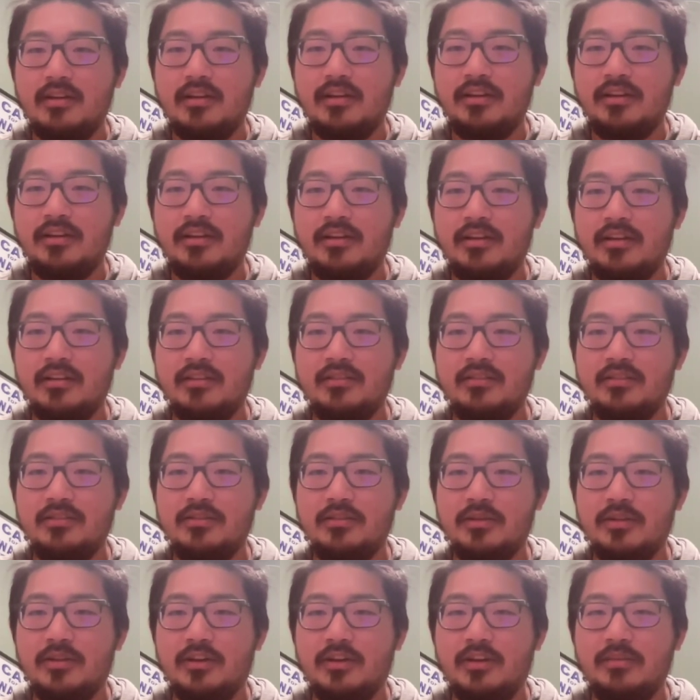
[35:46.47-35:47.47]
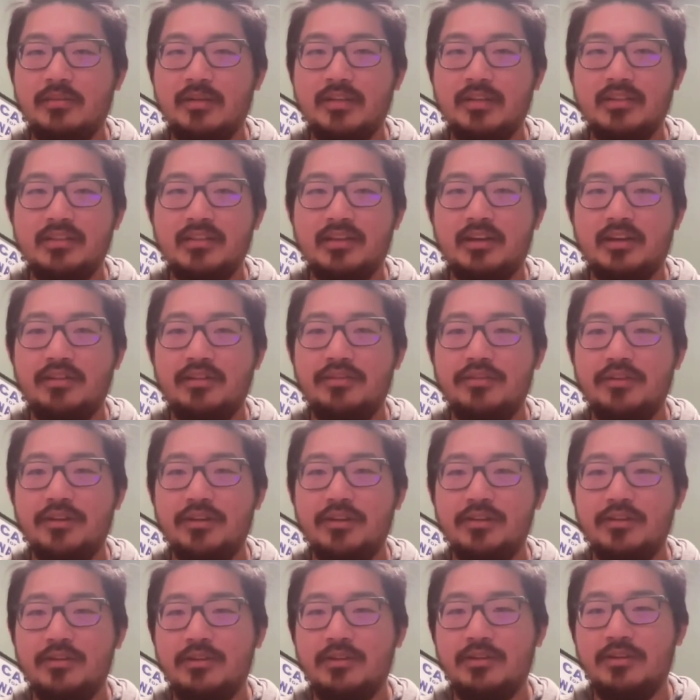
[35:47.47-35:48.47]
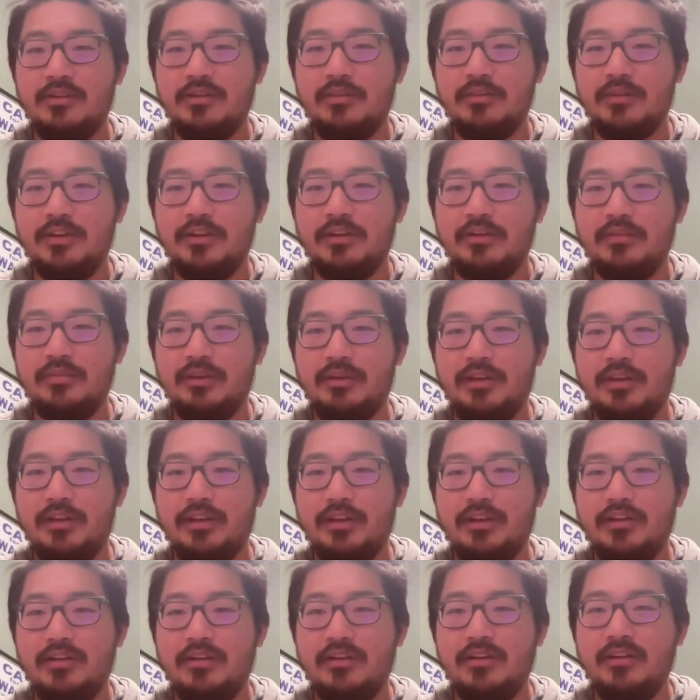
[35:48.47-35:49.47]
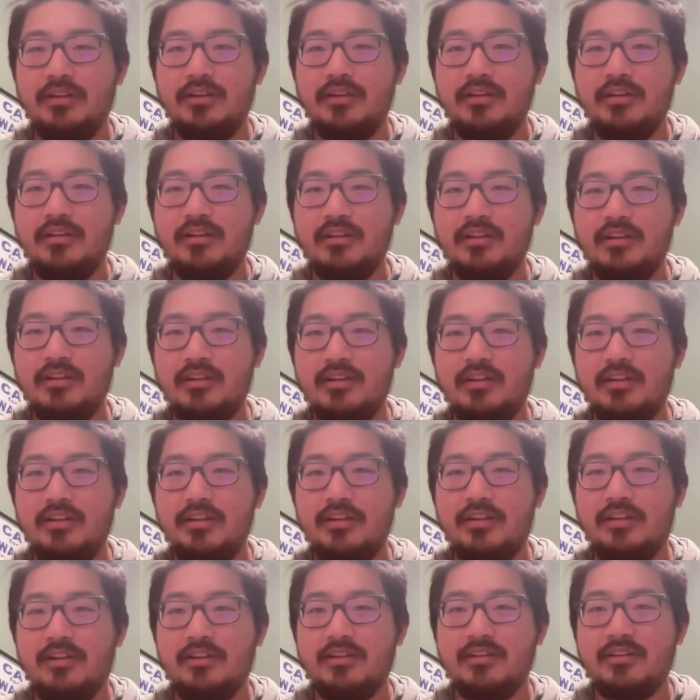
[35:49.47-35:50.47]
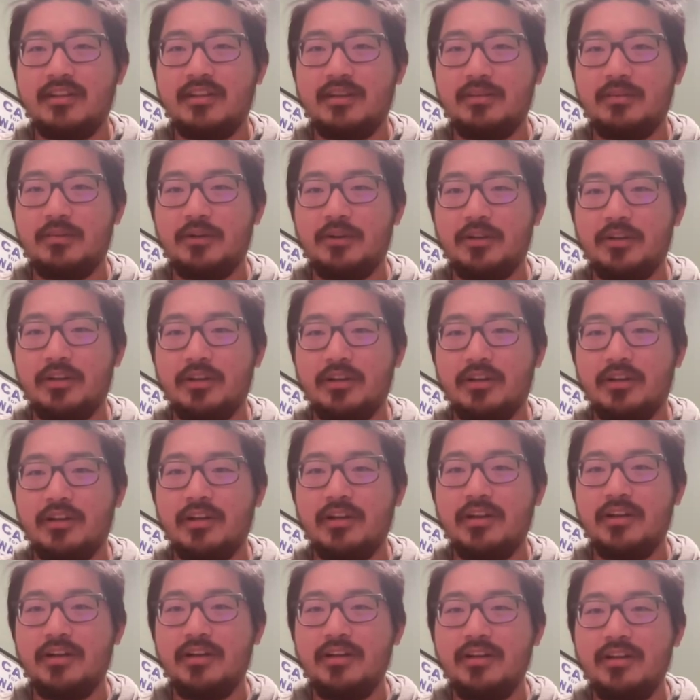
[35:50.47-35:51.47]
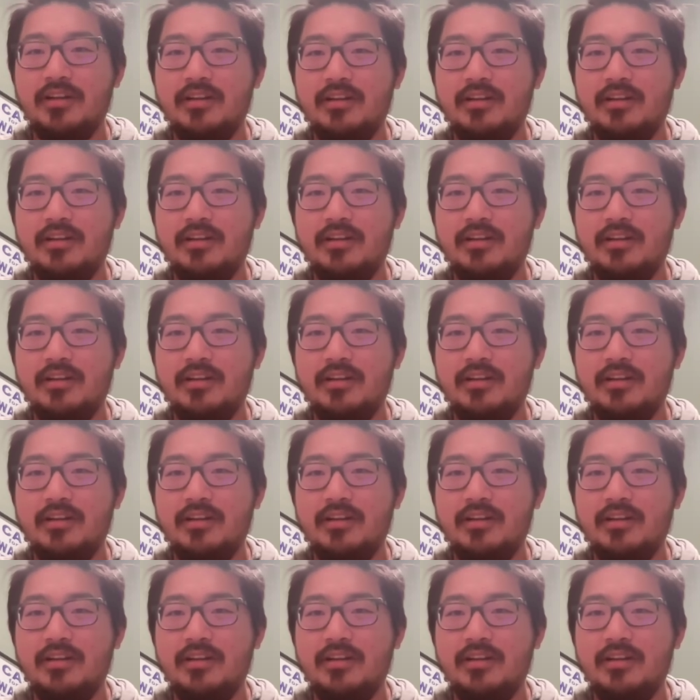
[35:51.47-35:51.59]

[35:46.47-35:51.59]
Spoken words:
I think I listened to a lot of myself. It's either me or petie, the artist that I'm working on.